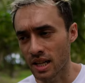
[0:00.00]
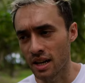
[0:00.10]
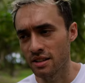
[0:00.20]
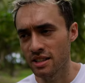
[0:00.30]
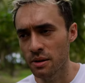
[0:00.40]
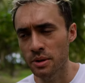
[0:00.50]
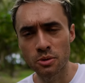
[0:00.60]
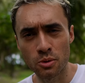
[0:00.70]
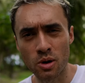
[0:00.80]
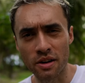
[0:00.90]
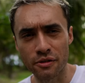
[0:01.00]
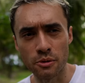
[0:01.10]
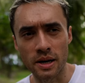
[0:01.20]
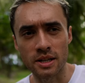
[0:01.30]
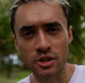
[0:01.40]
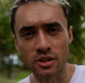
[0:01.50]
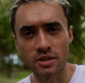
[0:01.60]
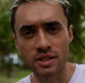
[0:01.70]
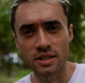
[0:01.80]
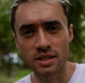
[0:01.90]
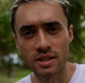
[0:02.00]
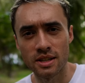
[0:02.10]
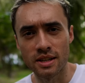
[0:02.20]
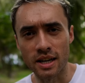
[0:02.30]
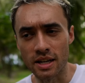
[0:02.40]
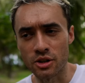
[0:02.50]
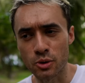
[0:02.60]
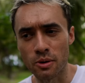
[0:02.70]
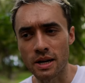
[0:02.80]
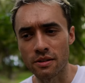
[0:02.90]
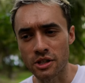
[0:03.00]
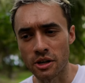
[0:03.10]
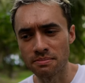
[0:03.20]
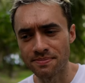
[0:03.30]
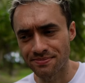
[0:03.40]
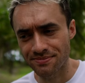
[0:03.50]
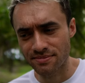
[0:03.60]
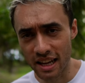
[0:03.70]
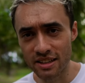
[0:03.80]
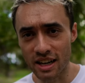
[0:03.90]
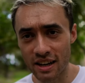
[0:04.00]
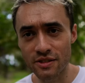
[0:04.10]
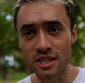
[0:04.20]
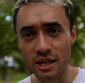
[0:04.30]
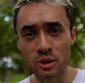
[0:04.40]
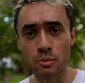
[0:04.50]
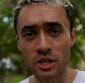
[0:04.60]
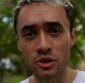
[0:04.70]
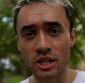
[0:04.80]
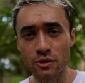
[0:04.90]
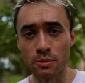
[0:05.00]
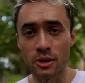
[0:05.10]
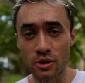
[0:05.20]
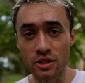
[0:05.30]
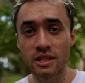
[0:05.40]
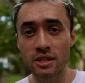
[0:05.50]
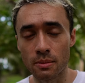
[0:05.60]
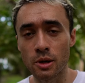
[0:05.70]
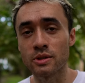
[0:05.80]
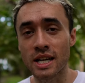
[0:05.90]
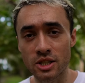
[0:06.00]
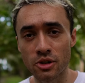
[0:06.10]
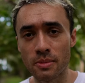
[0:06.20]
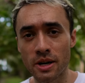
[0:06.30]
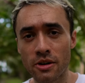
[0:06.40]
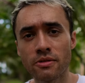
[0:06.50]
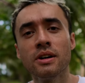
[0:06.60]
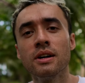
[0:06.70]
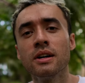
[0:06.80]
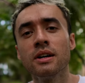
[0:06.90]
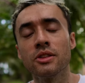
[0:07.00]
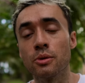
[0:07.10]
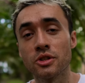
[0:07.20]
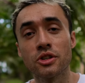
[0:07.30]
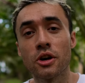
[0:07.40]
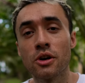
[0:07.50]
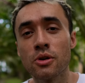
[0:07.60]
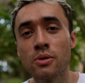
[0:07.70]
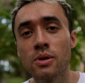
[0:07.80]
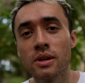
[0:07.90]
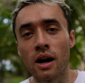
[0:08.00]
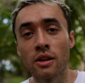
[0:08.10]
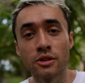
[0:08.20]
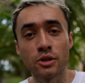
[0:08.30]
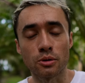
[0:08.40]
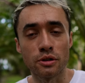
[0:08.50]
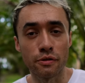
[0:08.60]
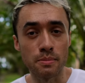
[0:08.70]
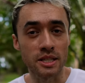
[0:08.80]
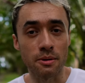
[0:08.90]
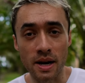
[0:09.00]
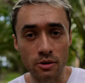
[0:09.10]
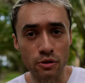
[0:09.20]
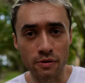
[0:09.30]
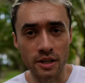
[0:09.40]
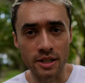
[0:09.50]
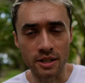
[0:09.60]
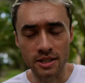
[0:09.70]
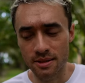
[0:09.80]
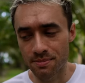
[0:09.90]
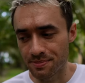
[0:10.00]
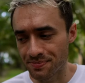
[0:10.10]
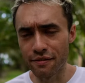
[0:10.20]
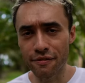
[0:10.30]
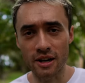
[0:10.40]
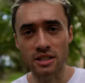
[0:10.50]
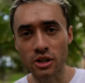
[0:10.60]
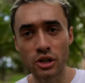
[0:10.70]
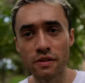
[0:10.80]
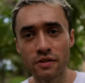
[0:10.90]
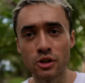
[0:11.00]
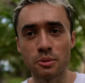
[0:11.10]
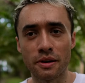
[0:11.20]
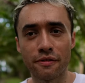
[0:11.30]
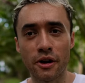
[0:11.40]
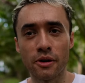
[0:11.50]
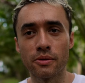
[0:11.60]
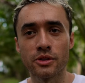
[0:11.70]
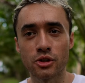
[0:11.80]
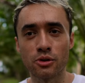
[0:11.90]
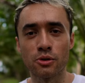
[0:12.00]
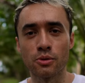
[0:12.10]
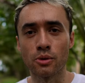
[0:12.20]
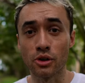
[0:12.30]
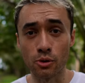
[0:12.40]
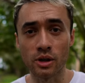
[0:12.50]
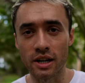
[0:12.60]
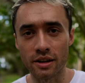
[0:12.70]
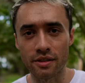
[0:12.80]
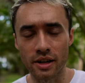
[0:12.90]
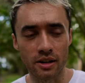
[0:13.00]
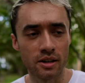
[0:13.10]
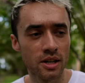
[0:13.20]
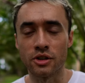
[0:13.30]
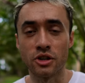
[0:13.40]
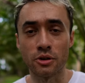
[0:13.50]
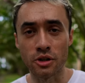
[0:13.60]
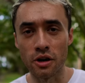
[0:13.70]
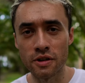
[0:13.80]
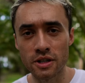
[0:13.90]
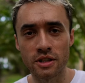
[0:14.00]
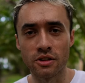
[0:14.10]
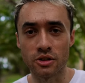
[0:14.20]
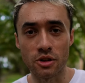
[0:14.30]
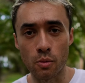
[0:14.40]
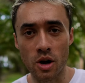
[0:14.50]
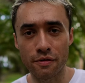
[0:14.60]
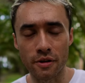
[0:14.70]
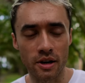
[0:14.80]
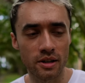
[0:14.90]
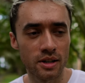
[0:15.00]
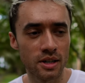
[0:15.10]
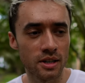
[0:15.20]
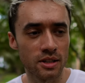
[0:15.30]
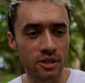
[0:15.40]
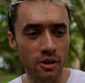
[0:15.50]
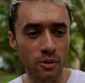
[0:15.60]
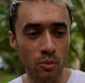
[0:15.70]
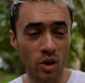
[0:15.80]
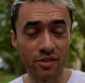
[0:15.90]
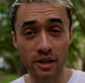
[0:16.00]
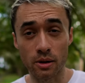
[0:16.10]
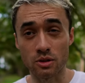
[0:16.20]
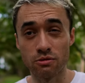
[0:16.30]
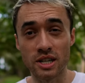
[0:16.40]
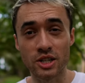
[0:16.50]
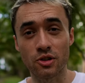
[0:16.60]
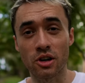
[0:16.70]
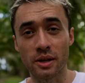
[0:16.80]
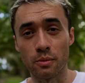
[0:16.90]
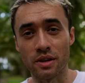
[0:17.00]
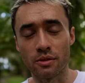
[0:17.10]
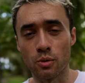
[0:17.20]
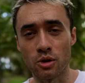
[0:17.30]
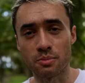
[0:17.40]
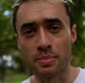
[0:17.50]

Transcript: And yeah, we saw quite a few patients in a short amount of time. And I have to say, it was pretty stressful because this time I was actually on my own. There was no other doctor for me to bounce off ideas. And in fact, I couldn't even use my phone to Google anything. There's no service and there's no Wi-Fi. So one thing I was really struggling with was